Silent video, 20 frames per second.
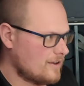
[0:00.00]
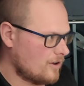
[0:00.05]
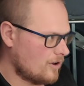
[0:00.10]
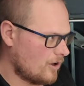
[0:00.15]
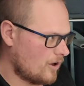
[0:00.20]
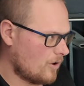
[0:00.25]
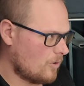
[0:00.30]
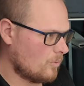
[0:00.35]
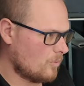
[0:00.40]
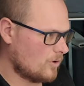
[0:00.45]

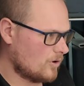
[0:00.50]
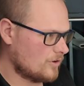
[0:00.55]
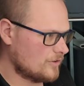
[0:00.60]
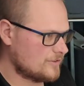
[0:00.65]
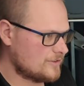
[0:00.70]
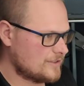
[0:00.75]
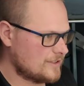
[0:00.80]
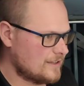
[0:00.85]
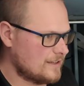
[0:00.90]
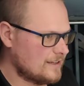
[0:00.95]
hot
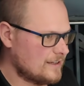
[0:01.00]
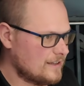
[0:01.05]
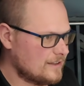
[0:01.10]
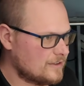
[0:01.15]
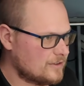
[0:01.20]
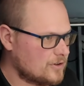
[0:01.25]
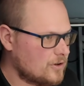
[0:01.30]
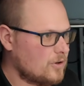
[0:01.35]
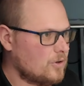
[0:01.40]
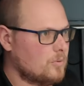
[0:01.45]
water
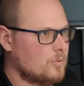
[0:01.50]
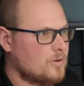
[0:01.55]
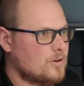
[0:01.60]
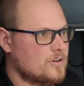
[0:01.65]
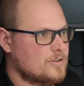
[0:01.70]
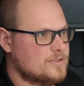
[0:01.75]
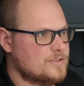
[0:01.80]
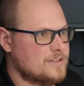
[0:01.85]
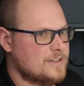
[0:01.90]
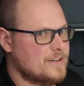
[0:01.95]
and cold
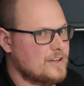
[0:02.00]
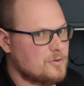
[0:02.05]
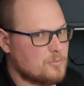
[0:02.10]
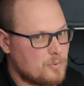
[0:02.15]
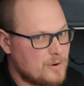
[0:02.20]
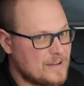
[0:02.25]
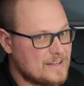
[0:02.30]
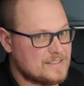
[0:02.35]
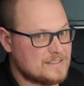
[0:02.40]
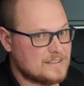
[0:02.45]
water
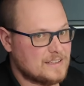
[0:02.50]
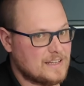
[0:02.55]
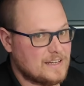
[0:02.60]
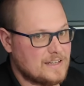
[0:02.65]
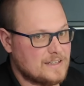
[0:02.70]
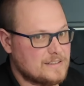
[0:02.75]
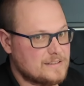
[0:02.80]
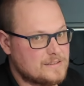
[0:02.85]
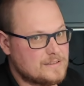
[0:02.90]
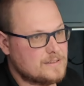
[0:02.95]
and waste
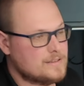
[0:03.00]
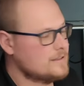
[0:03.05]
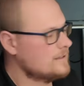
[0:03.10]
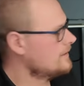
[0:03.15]
lines.